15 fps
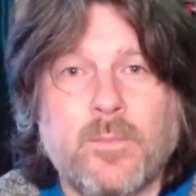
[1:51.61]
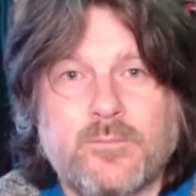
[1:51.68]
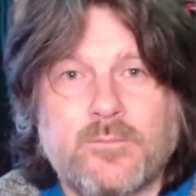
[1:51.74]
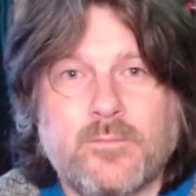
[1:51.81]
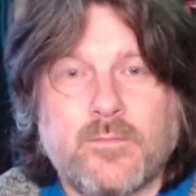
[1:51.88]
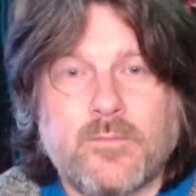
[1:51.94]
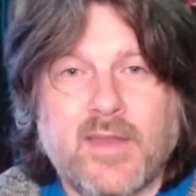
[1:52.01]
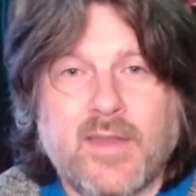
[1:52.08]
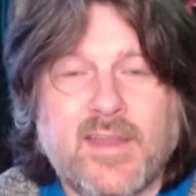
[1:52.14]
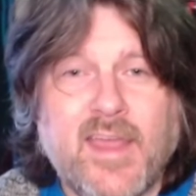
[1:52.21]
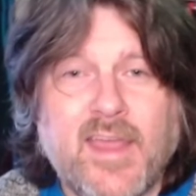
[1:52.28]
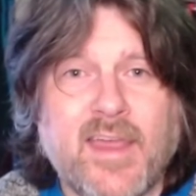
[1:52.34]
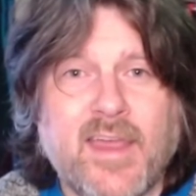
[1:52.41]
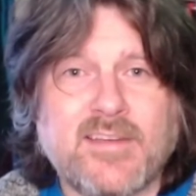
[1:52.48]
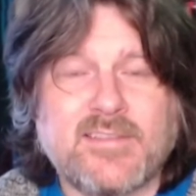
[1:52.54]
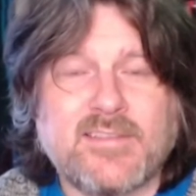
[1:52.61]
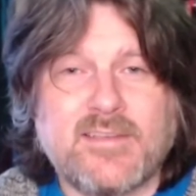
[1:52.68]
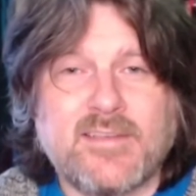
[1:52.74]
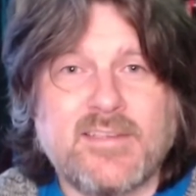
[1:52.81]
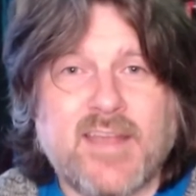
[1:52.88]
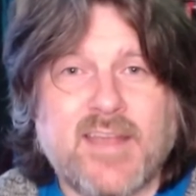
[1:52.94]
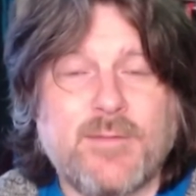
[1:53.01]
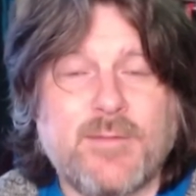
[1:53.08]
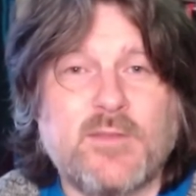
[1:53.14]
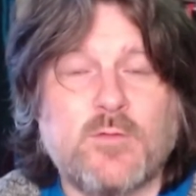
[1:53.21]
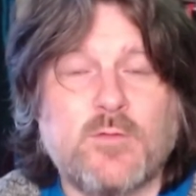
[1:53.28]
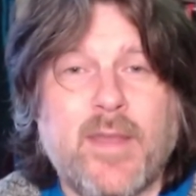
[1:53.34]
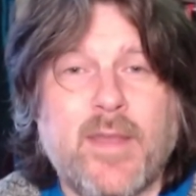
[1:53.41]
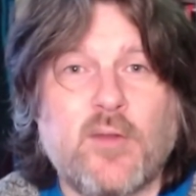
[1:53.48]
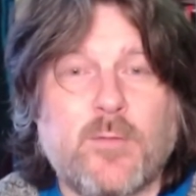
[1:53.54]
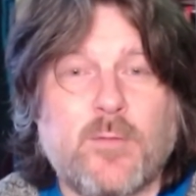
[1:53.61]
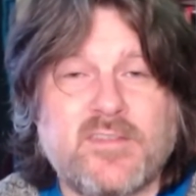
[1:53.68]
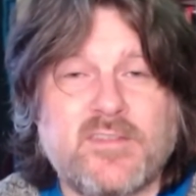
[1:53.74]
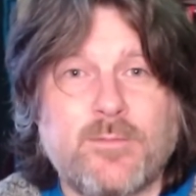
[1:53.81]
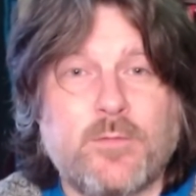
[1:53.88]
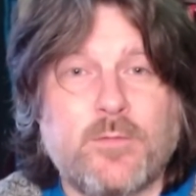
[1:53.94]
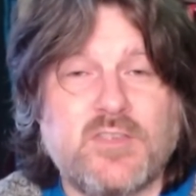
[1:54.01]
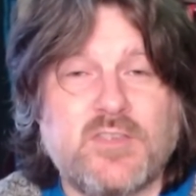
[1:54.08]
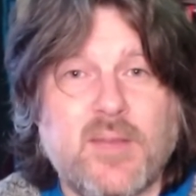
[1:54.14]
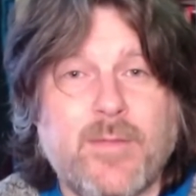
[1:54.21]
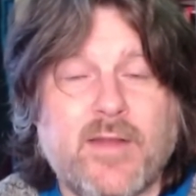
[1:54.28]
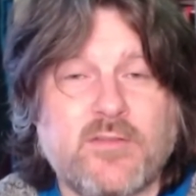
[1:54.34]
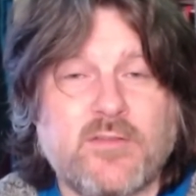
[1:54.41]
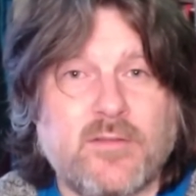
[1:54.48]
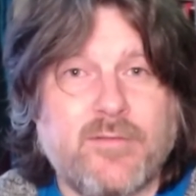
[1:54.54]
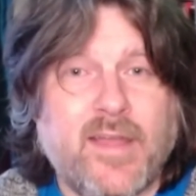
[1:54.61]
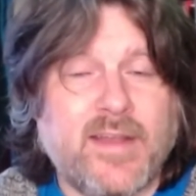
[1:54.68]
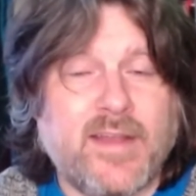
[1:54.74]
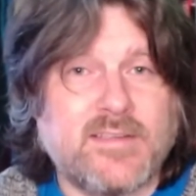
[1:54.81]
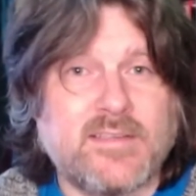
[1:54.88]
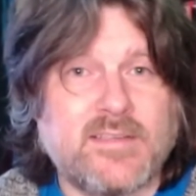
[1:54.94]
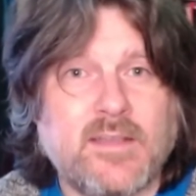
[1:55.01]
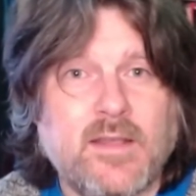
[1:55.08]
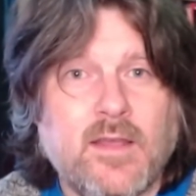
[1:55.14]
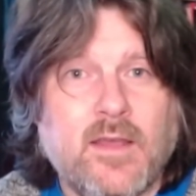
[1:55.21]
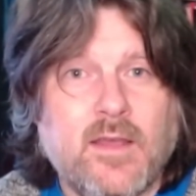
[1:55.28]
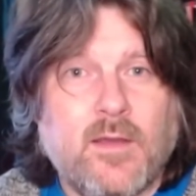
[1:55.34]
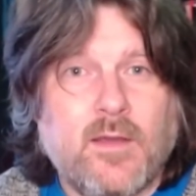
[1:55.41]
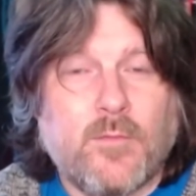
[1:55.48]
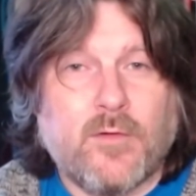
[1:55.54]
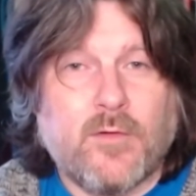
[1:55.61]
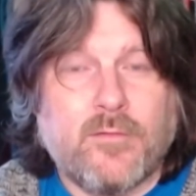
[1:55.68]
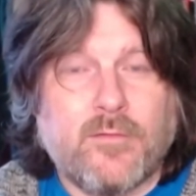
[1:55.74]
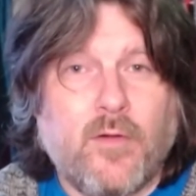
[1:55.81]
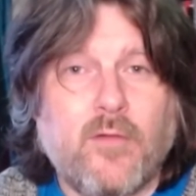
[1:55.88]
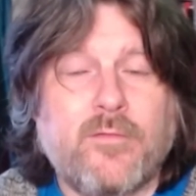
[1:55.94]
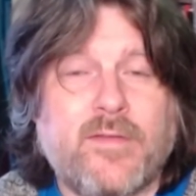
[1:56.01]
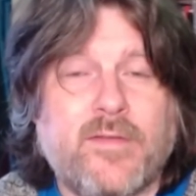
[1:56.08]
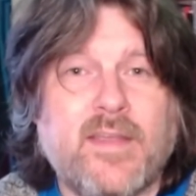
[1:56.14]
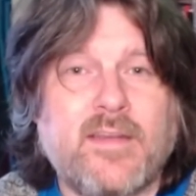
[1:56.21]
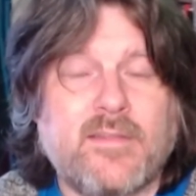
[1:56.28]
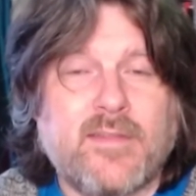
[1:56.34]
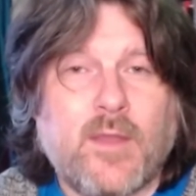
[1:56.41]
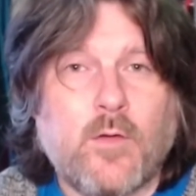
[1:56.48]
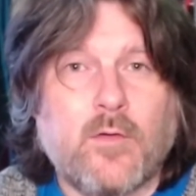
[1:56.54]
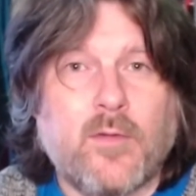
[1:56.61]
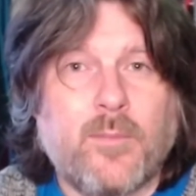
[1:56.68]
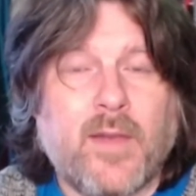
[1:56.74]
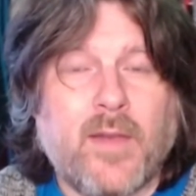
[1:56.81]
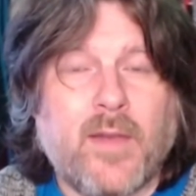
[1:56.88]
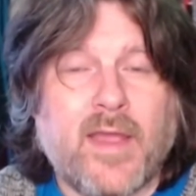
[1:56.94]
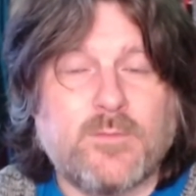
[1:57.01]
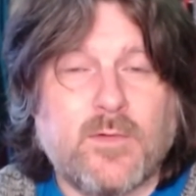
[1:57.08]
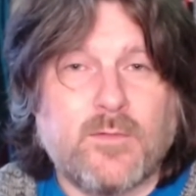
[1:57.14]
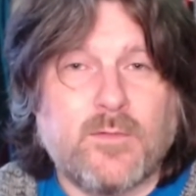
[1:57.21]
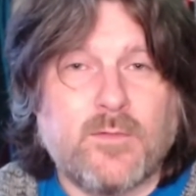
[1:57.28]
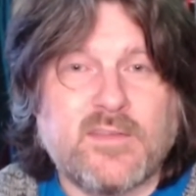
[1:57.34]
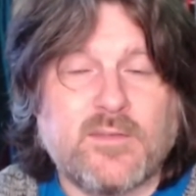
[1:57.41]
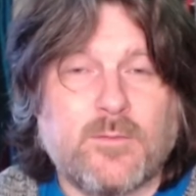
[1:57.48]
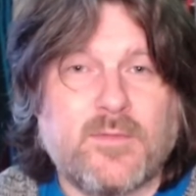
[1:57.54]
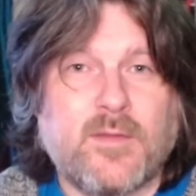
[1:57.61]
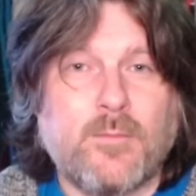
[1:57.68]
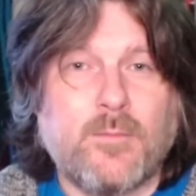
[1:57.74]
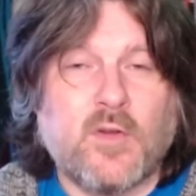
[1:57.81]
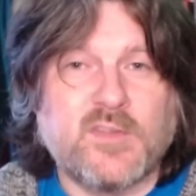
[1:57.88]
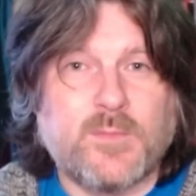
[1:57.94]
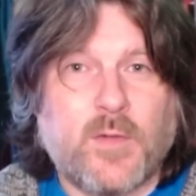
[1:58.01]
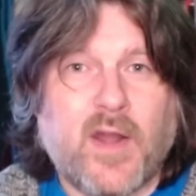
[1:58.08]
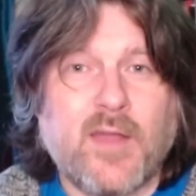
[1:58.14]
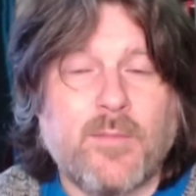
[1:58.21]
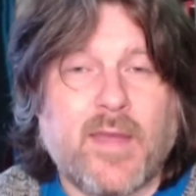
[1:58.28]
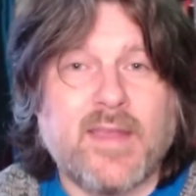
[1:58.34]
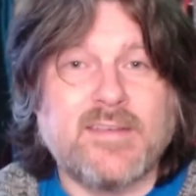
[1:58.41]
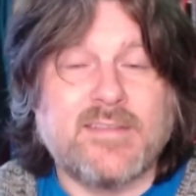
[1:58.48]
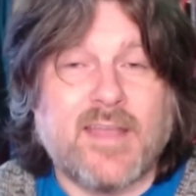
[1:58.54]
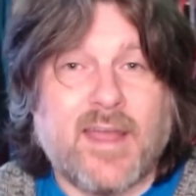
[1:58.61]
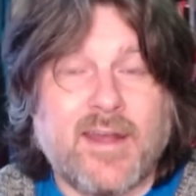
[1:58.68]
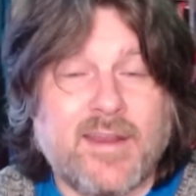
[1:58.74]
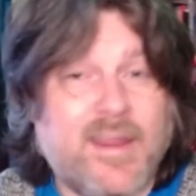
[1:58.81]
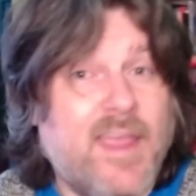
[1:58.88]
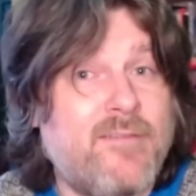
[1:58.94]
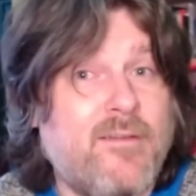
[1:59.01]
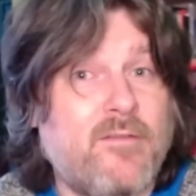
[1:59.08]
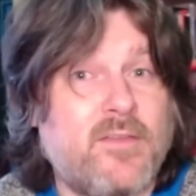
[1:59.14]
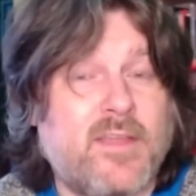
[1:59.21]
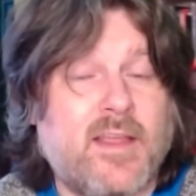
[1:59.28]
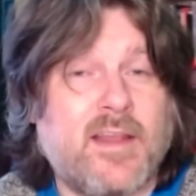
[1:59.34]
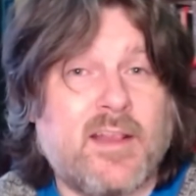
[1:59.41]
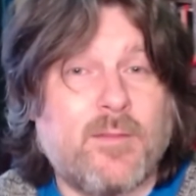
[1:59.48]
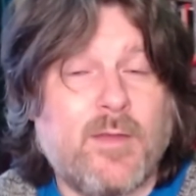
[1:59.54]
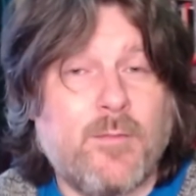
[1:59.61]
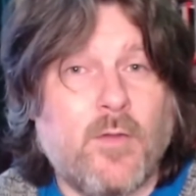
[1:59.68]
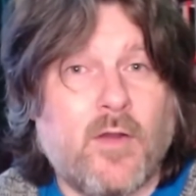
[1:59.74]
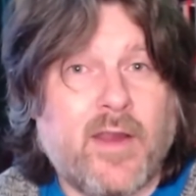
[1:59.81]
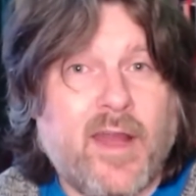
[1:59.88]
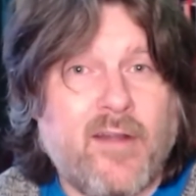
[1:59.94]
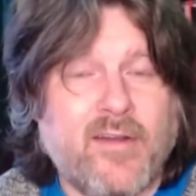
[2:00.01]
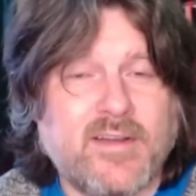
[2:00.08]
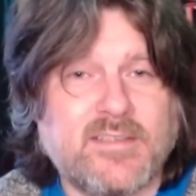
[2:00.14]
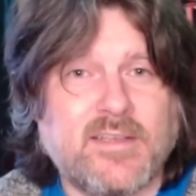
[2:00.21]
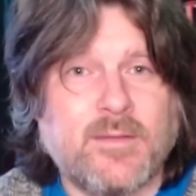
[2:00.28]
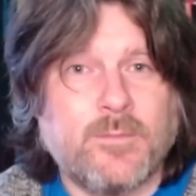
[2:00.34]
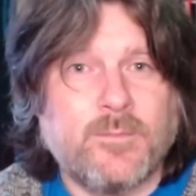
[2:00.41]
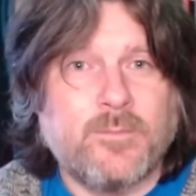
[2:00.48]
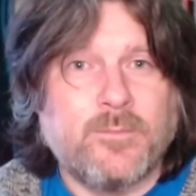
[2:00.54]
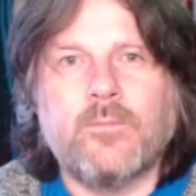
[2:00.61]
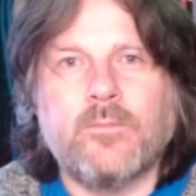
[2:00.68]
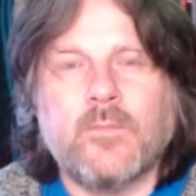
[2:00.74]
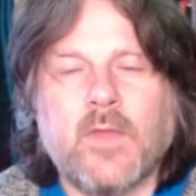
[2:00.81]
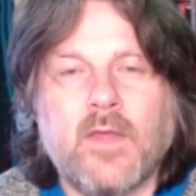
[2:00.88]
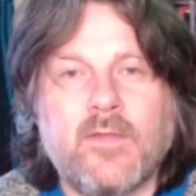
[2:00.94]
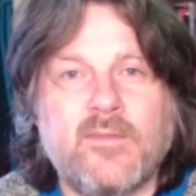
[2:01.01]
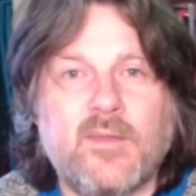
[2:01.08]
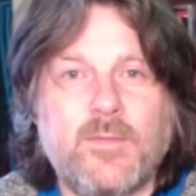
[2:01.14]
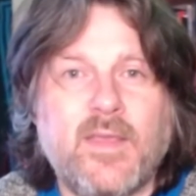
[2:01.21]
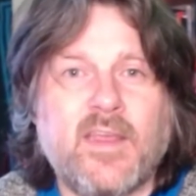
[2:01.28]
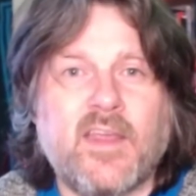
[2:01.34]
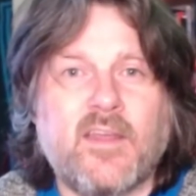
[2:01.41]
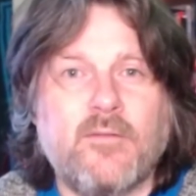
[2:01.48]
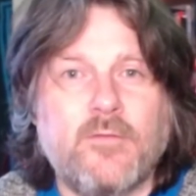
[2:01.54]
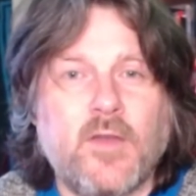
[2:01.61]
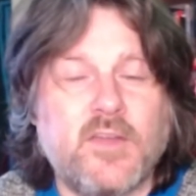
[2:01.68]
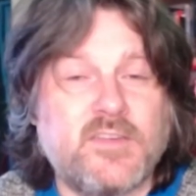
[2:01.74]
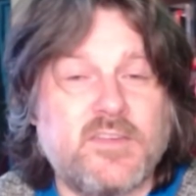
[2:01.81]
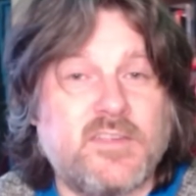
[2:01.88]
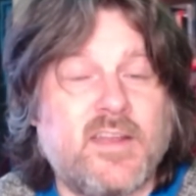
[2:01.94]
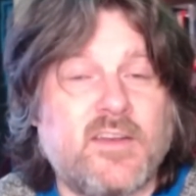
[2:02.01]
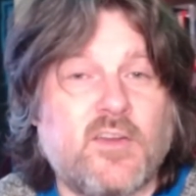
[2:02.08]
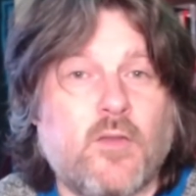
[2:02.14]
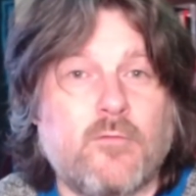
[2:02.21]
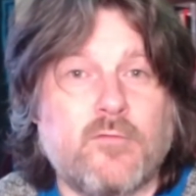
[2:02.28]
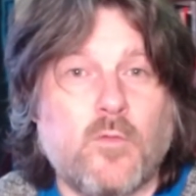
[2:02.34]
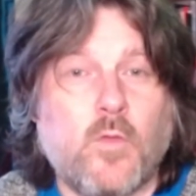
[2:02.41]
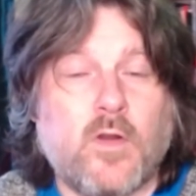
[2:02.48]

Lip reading: In Kicks, these enemies were made up of simple geometric vectors, but for Volfied they were replaced with something more sprite-based, and it gave everything a little bit more character. The Amiga conversion didn't come from one of the